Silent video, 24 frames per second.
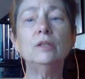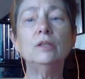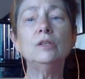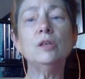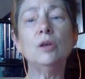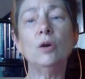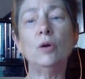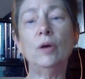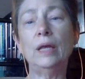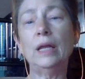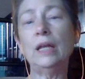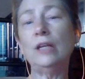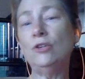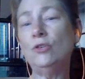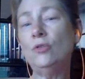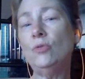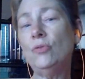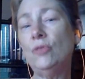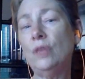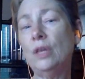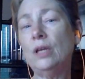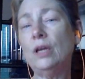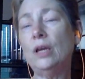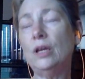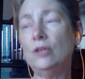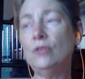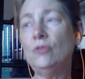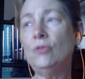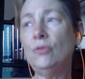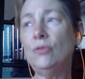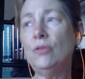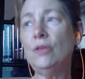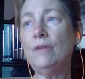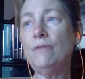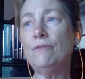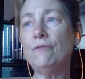So, and I do
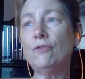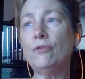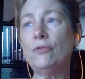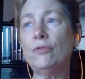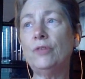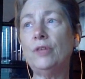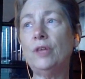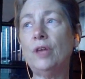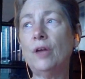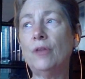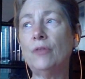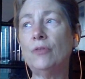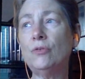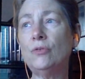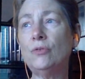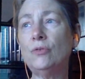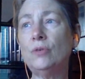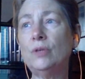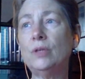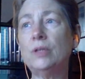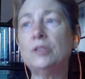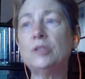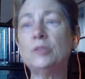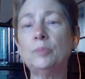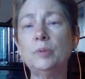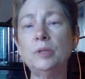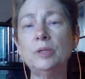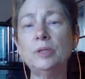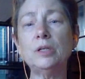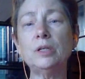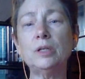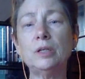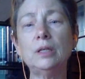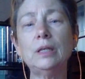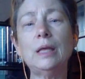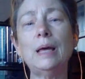think for the other
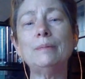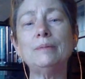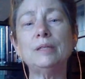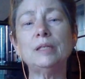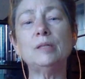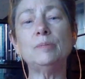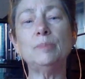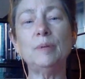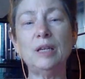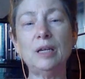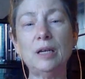explicit collapses,